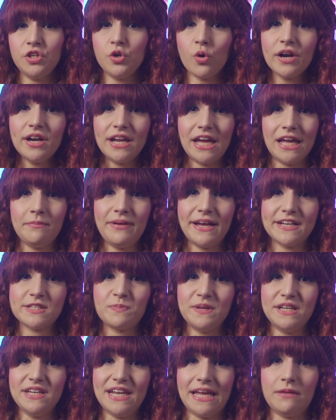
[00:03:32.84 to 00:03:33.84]
Your Name has
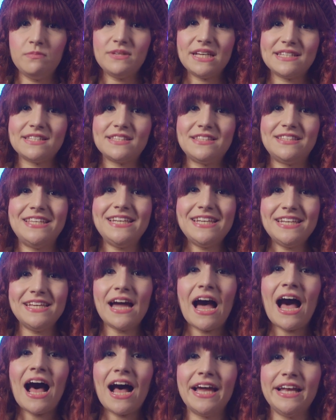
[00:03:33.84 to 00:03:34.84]
been named as the
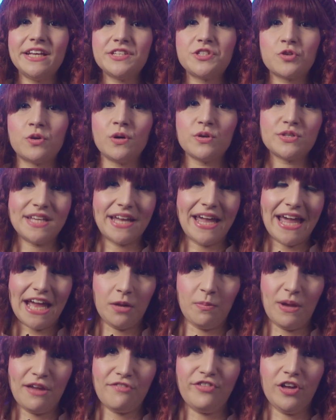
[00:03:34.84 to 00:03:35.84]
highest-grossing
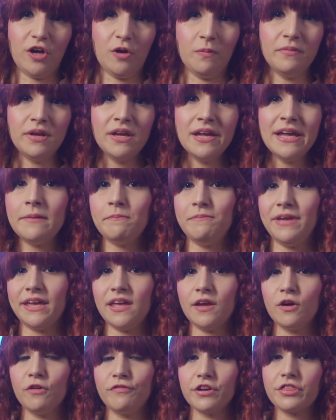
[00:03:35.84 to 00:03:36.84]
anime film,
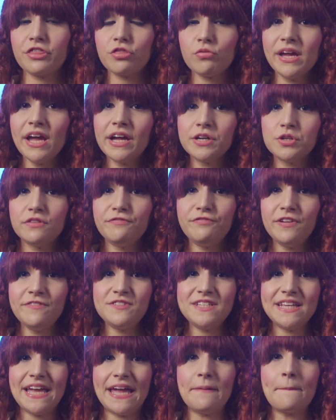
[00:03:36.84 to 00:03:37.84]
making over
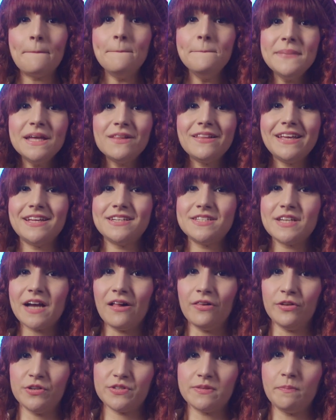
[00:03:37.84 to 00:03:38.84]
$358 million
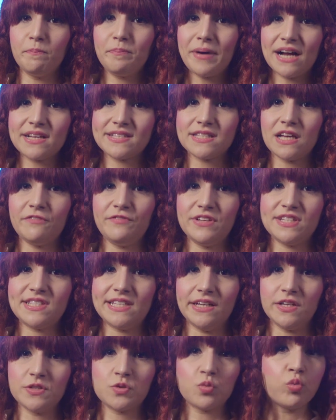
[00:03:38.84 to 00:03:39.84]
in box office
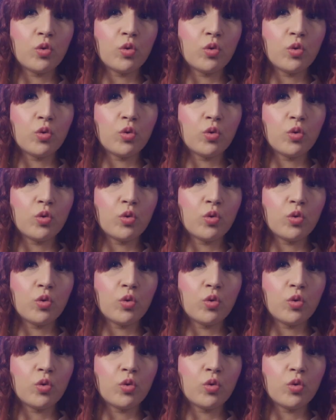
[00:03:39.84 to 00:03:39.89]
sales